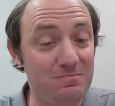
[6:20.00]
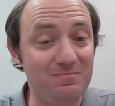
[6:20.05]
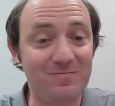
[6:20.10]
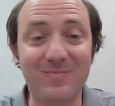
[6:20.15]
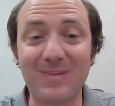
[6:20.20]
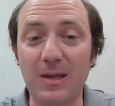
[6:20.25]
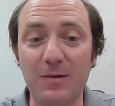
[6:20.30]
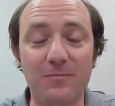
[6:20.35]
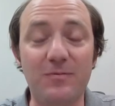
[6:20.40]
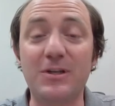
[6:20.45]

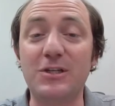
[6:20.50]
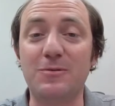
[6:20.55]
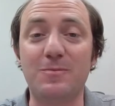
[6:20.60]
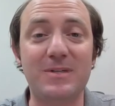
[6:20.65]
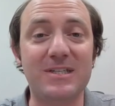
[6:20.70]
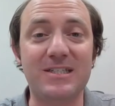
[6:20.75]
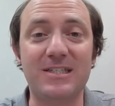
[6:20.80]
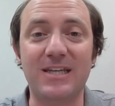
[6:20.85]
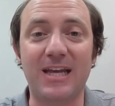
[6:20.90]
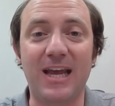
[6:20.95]
Fishman's
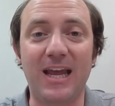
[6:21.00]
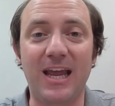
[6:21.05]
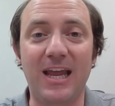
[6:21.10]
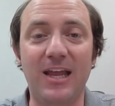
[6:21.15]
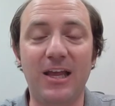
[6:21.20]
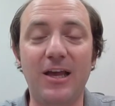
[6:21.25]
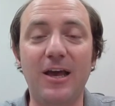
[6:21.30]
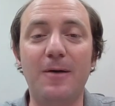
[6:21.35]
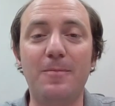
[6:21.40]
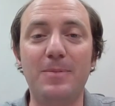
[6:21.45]
a
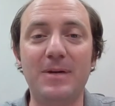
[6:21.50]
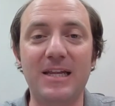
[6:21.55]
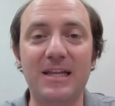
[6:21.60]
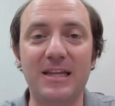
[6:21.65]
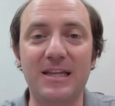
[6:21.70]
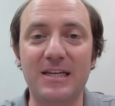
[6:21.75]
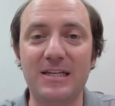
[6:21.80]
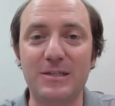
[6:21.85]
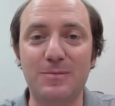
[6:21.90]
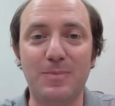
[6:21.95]
company that has
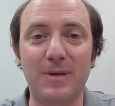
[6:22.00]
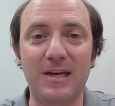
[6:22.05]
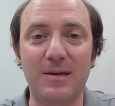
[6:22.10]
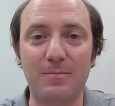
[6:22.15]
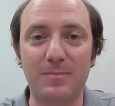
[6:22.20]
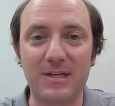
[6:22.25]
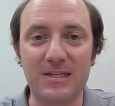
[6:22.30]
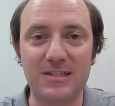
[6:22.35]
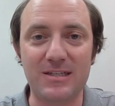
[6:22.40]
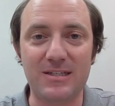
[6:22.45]
been in
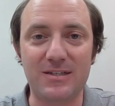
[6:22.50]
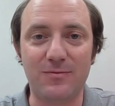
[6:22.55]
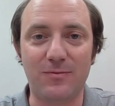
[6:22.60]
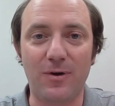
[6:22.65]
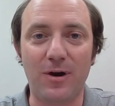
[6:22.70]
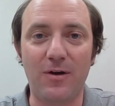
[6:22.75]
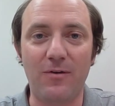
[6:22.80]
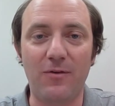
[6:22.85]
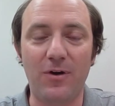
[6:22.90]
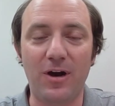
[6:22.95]
business for
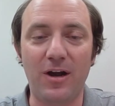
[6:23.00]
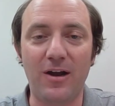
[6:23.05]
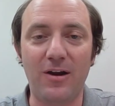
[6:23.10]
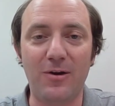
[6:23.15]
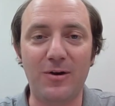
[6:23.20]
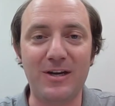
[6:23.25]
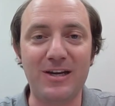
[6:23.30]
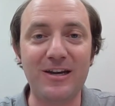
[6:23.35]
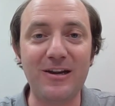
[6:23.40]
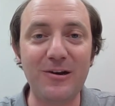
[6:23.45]
over 100
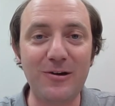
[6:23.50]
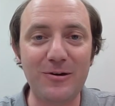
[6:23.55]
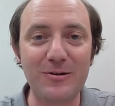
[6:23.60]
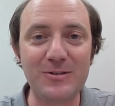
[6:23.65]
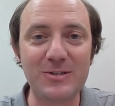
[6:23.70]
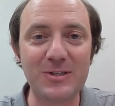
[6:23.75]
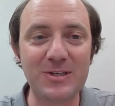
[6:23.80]
years.